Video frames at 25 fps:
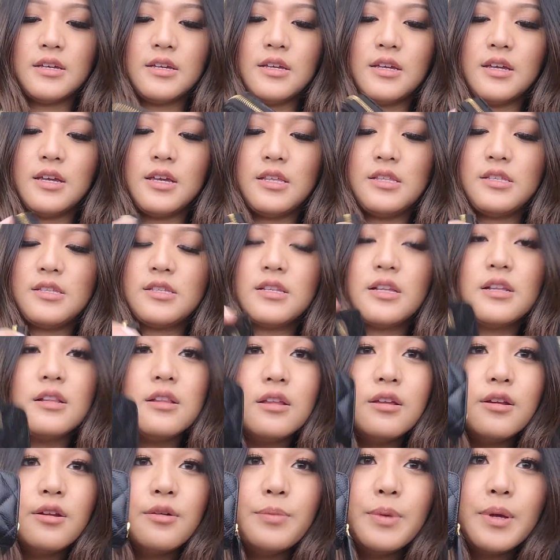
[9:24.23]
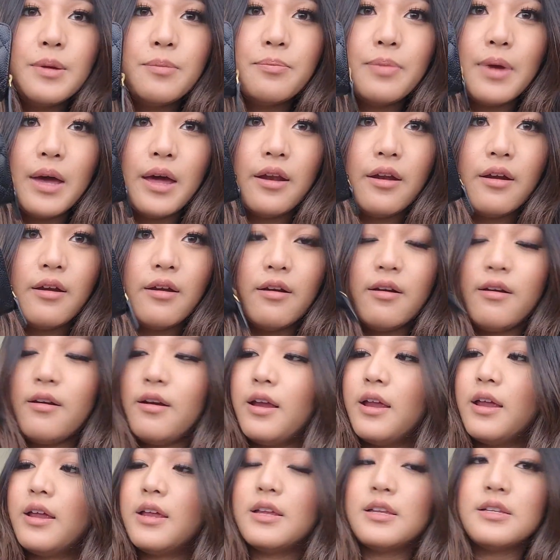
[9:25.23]
it's a little bit better
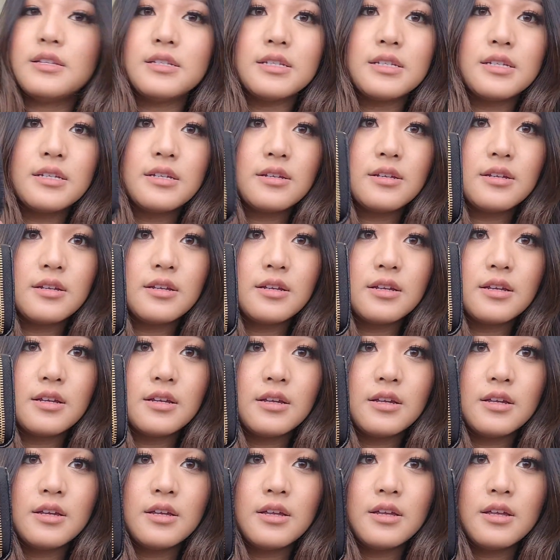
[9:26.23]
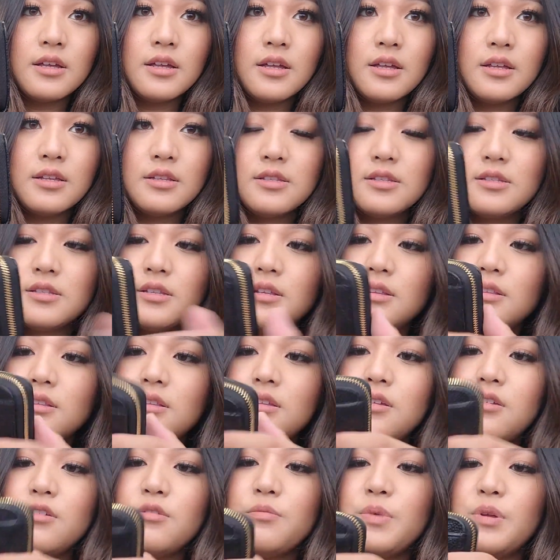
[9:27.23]
and it's a
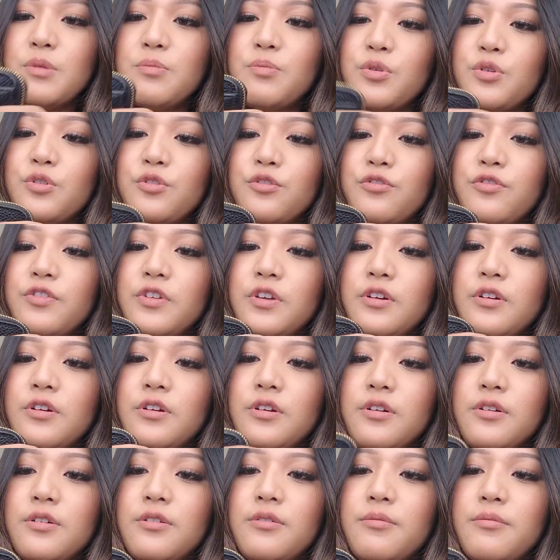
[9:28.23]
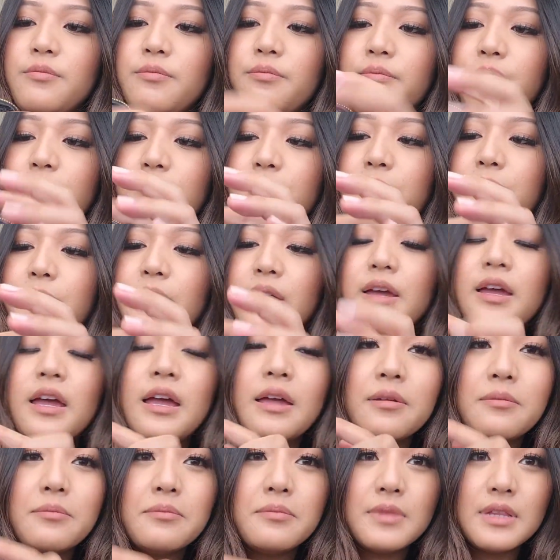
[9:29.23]
little bit poofier, but
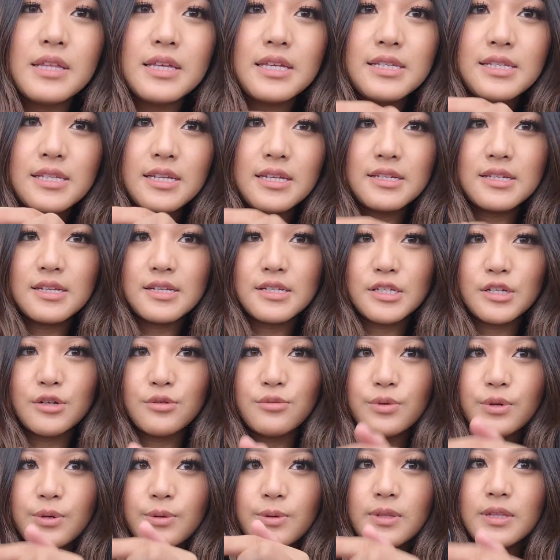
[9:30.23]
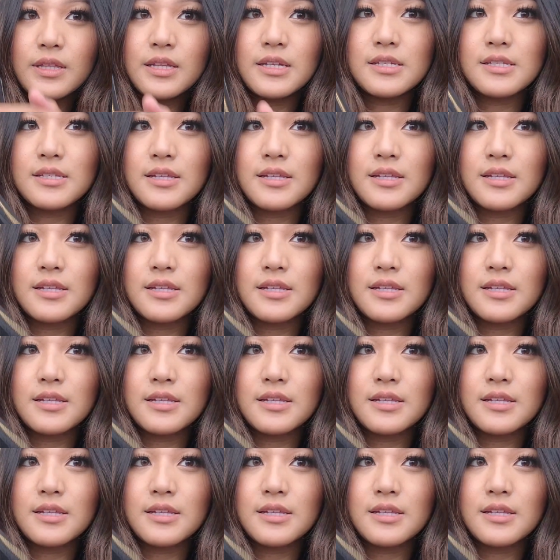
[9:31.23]
at least it doesn't ruin this